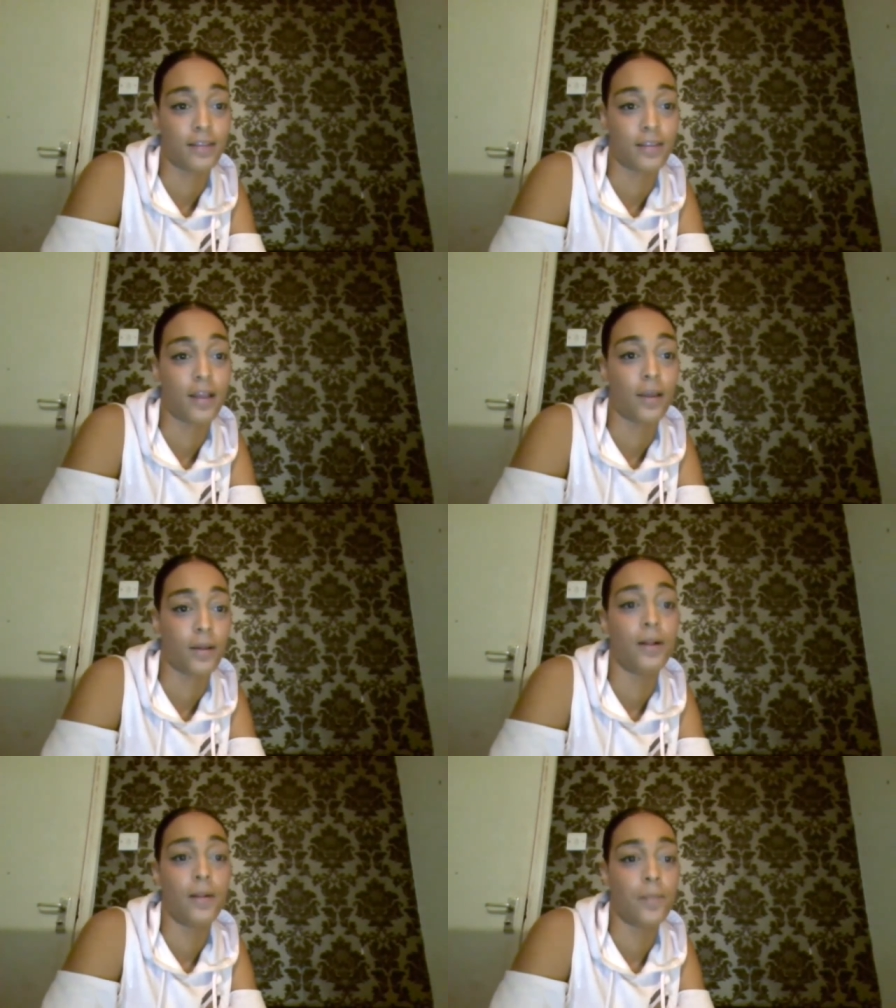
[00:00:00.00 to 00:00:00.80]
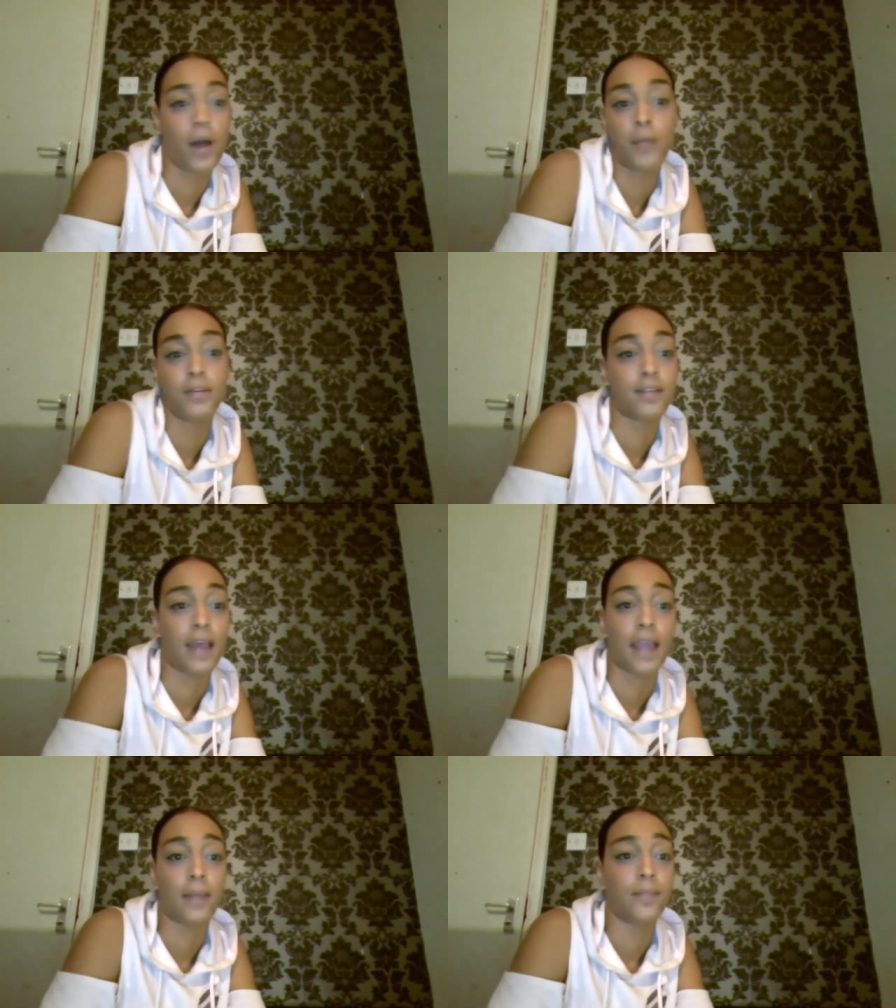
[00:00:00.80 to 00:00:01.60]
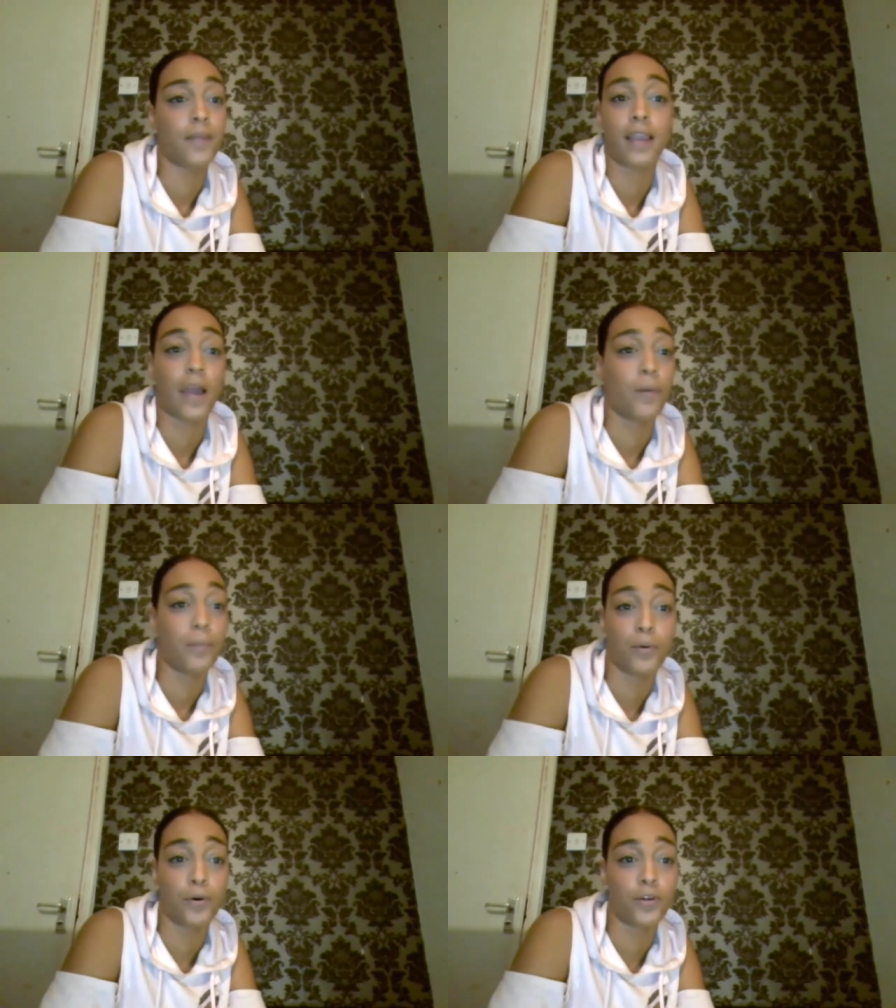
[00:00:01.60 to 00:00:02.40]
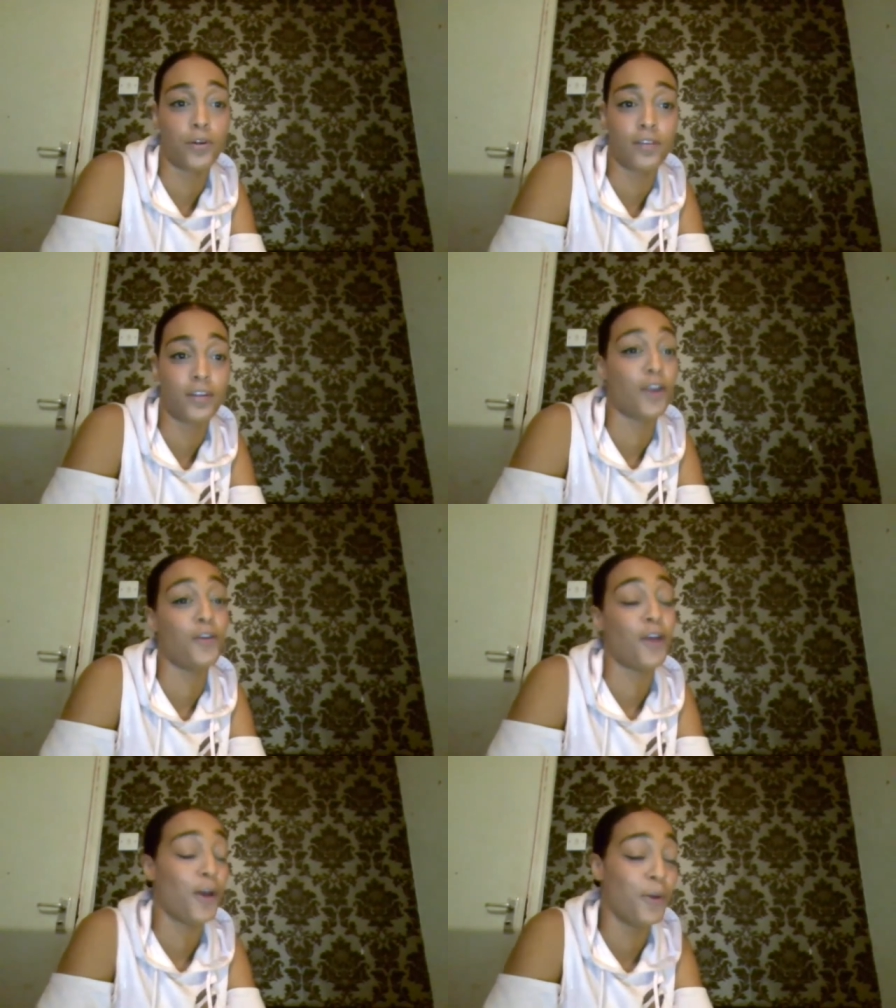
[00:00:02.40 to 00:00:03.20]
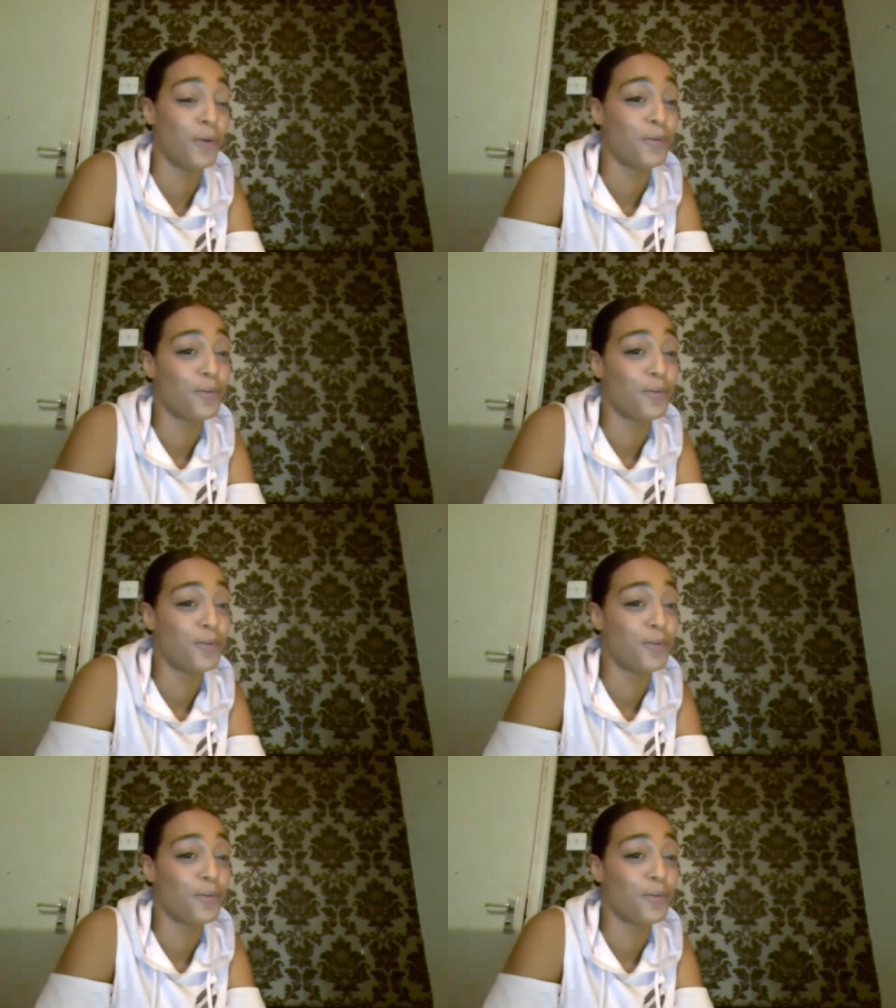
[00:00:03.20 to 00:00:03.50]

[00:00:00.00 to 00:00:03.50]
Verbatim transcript: So I would say get on board. You don't know mm-hmm.